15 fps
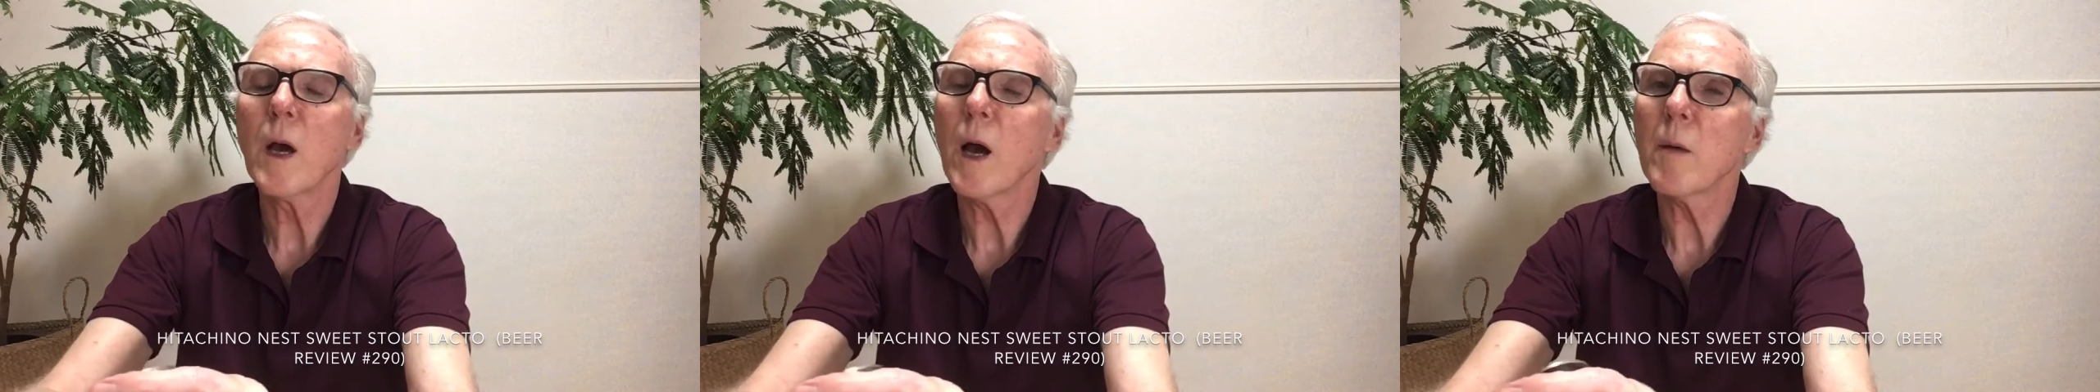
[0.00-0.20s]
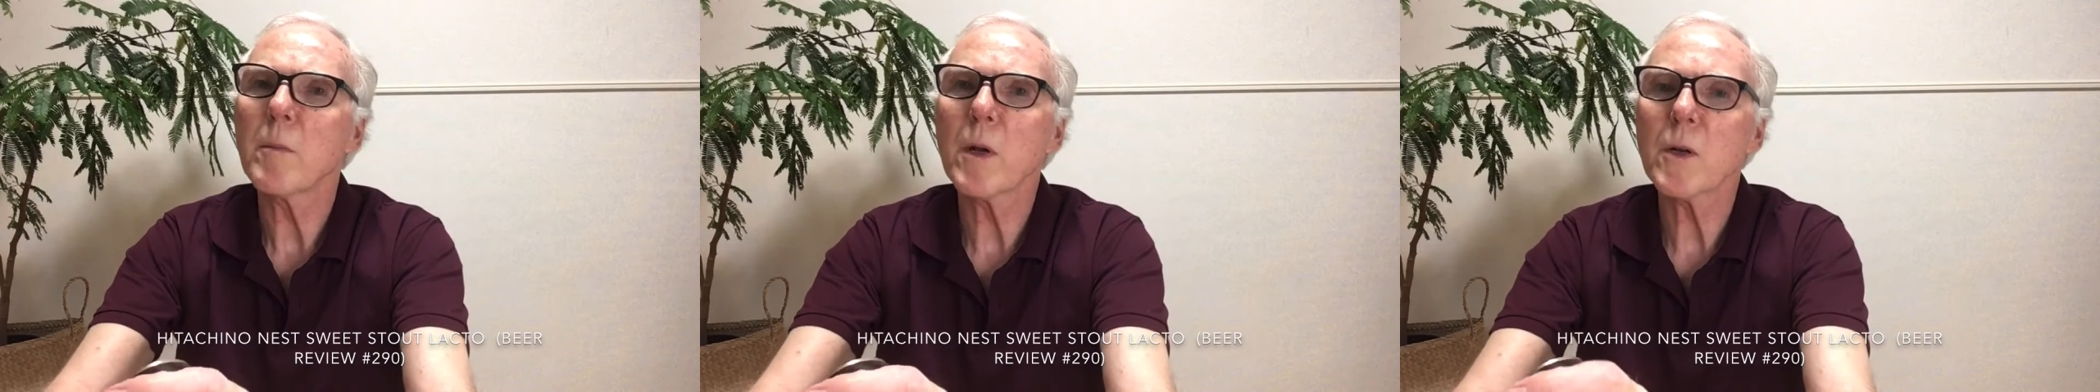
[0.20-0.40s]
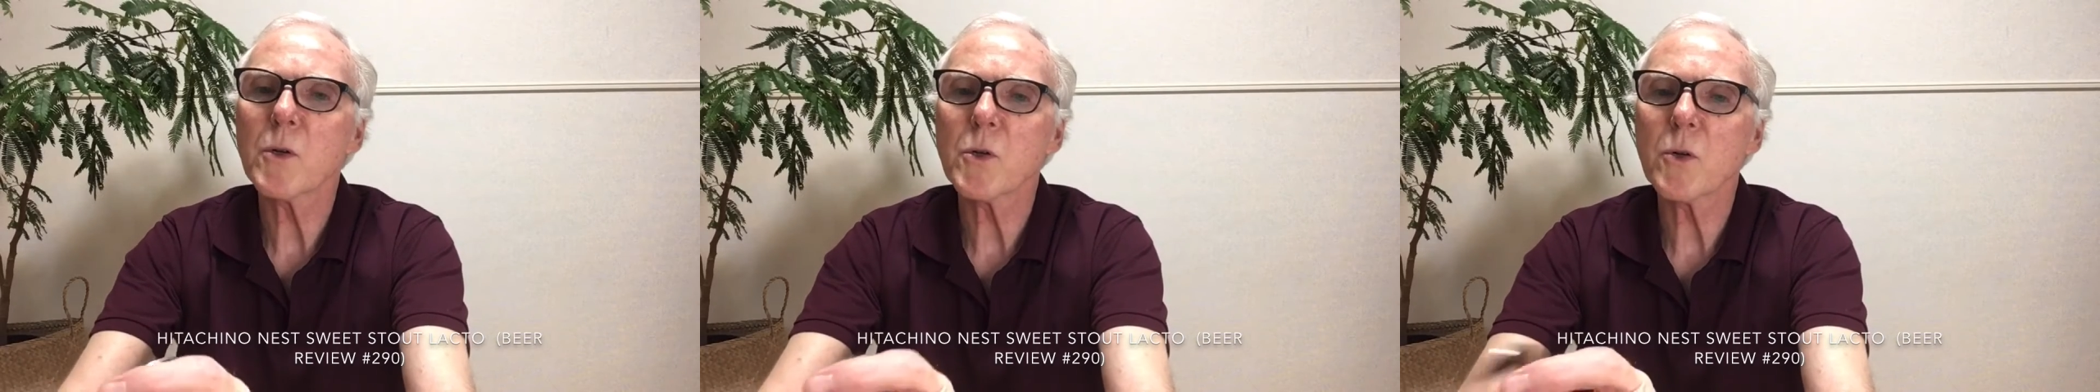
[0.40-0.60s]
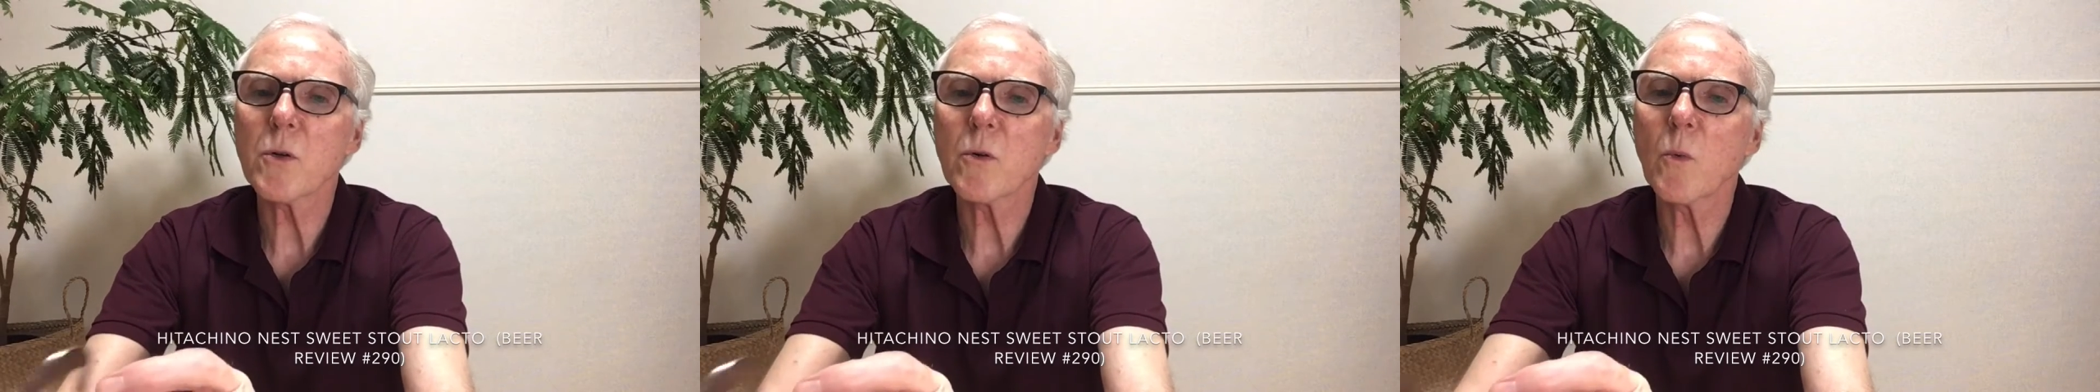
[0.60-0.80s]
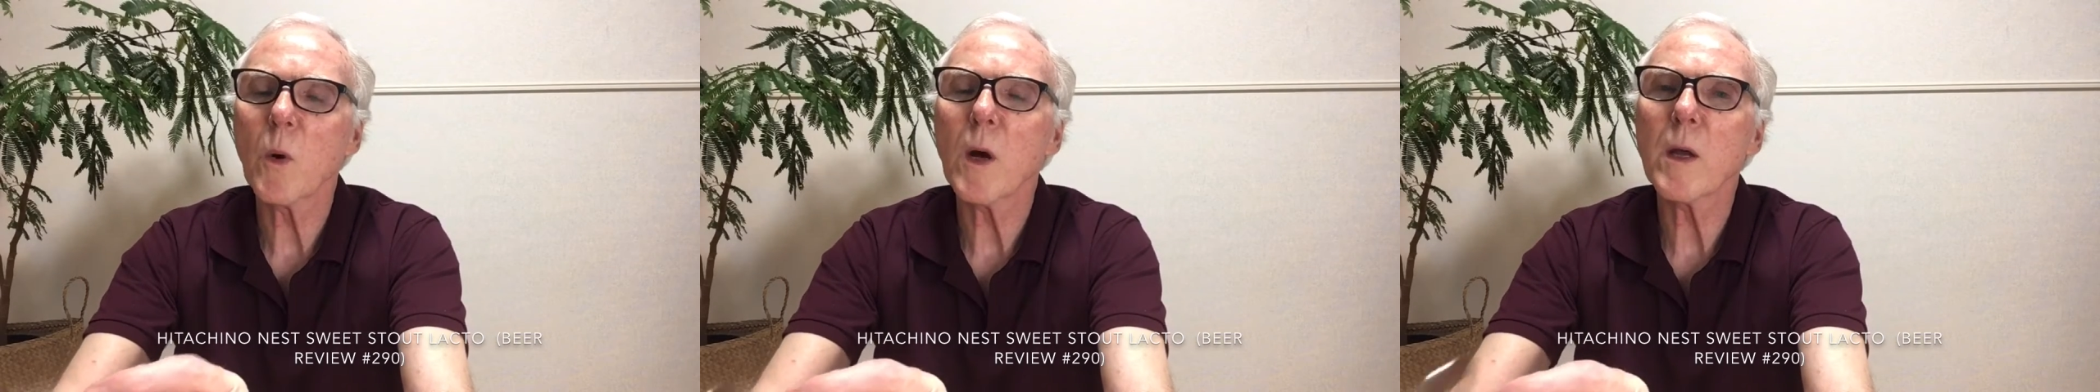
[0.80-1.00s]
I'm not sure
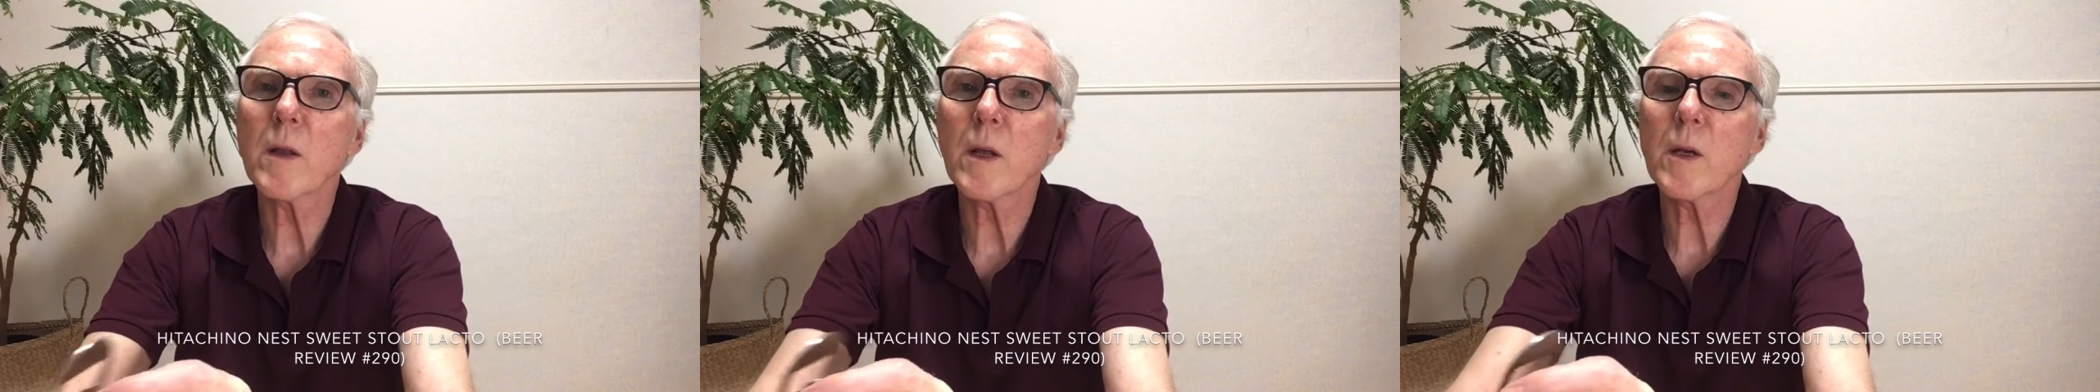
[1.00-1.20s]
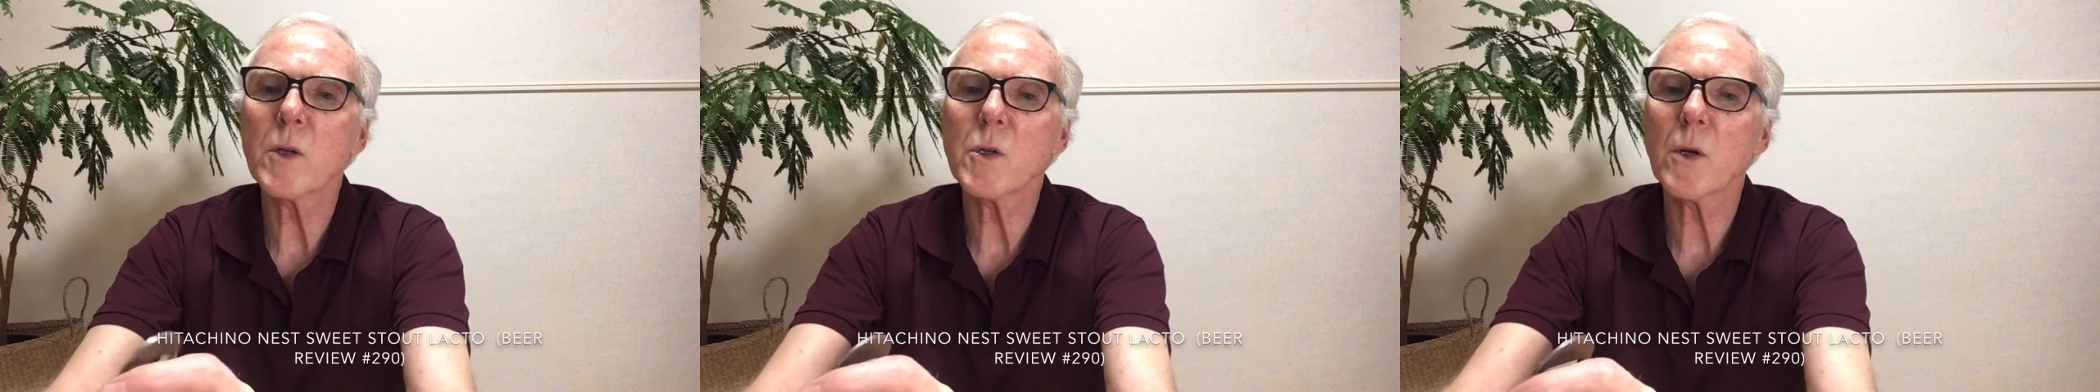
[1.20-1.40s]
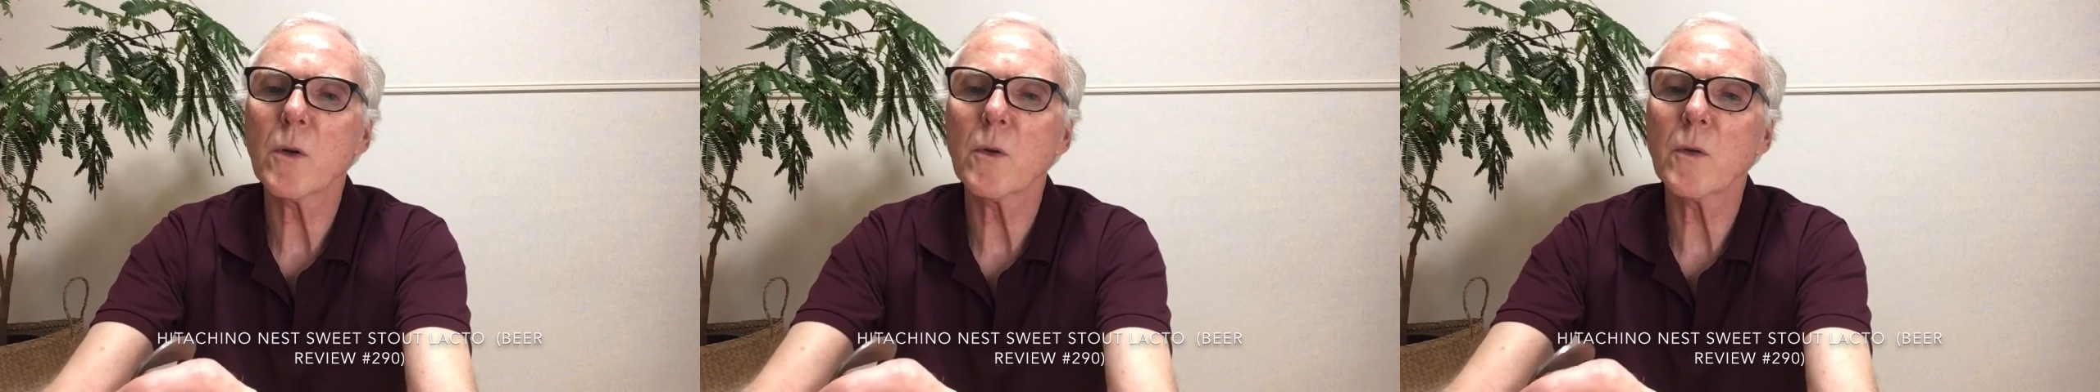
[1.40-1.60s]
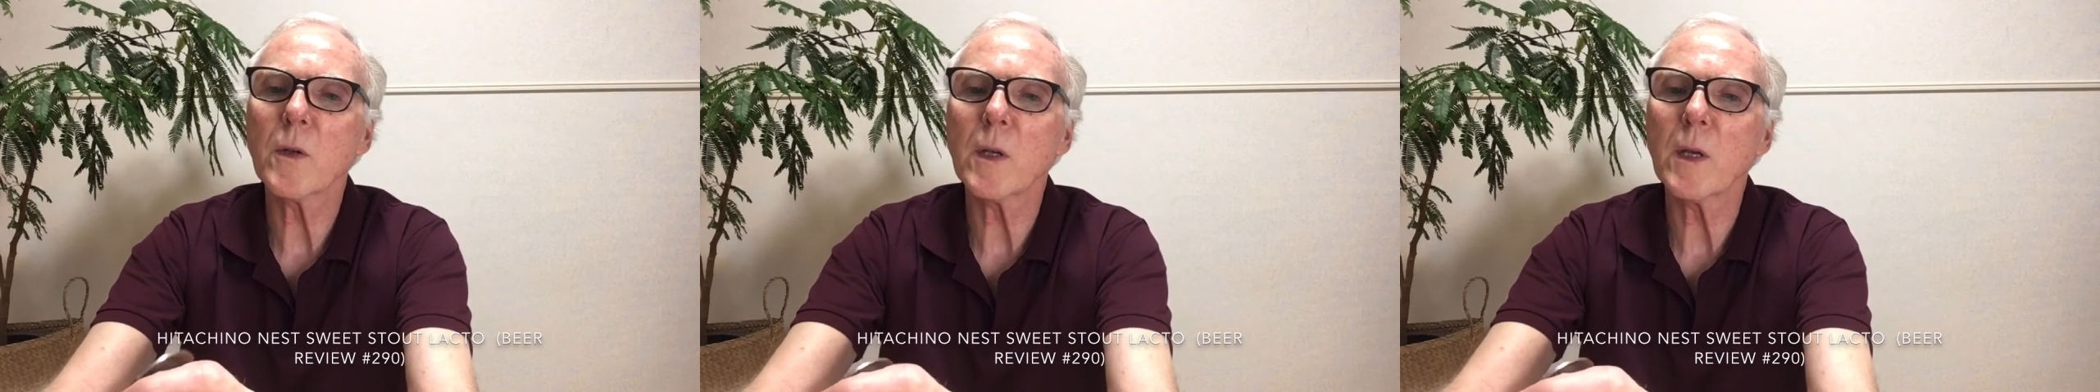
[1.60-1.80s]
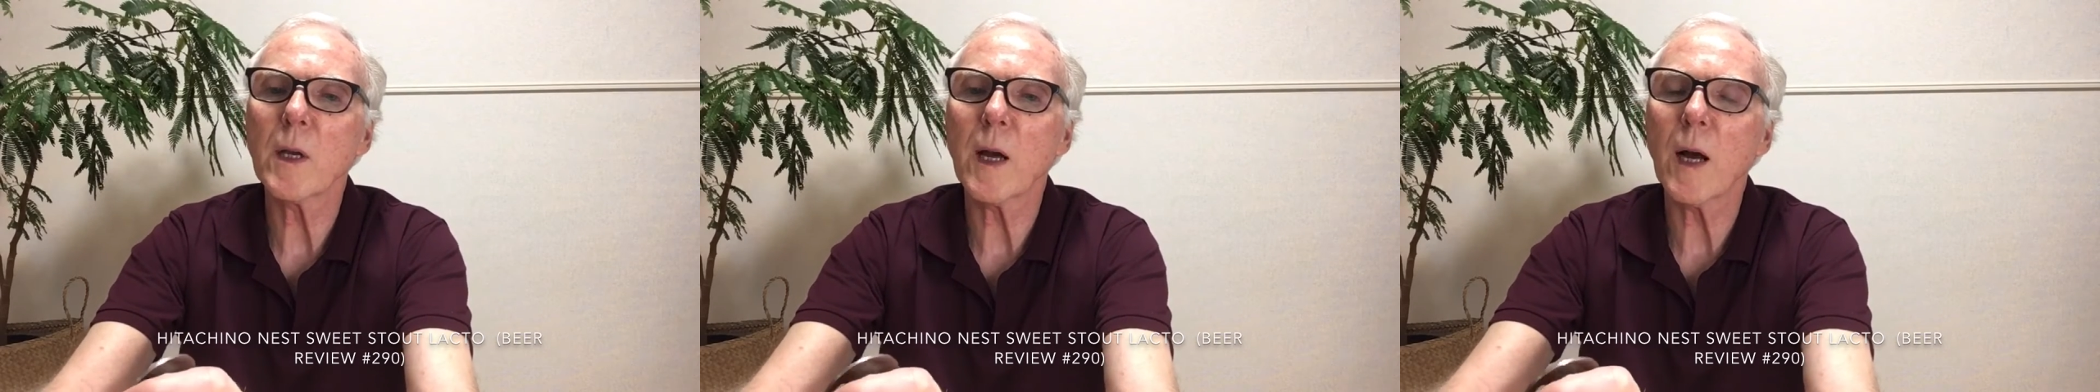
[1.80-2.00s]
why they chose the